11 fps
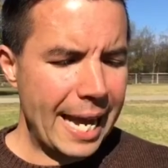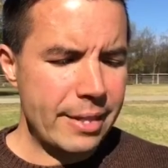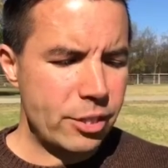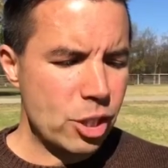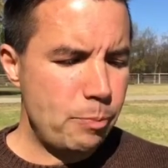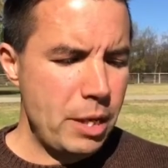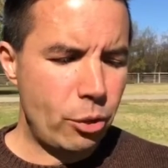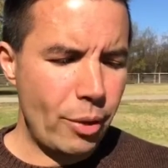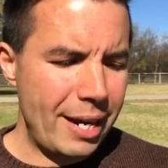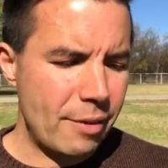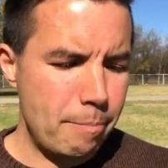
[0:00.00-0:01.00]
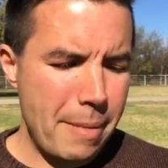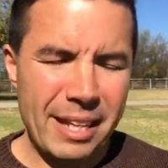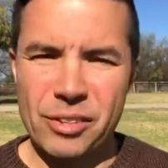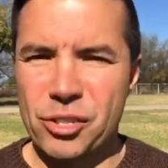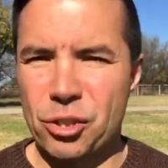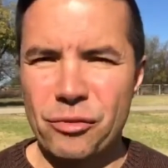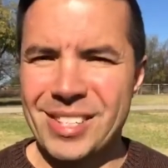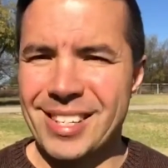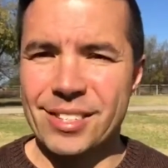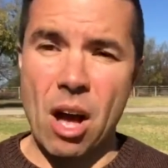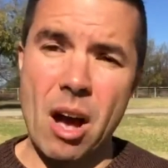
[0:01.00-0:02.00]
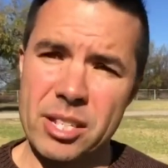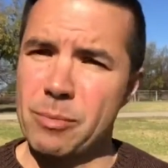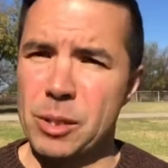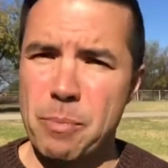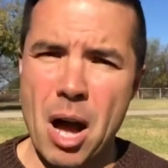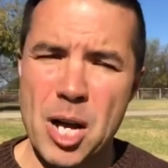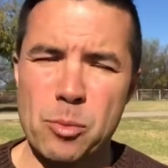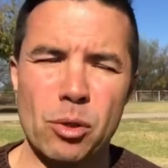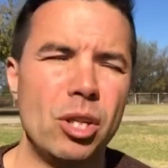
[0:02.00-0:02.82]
And then just be creative and make the service as awesome as possible.